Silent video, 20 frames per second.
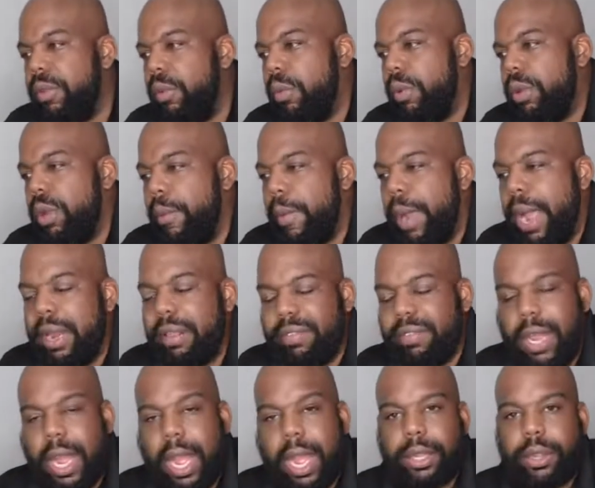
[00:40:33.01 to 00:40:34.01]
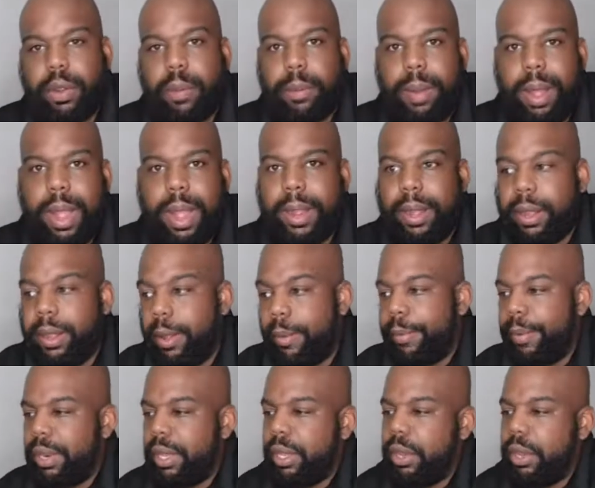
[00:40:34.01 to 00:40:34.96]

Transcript: when you're buying a stock, you're buying a company.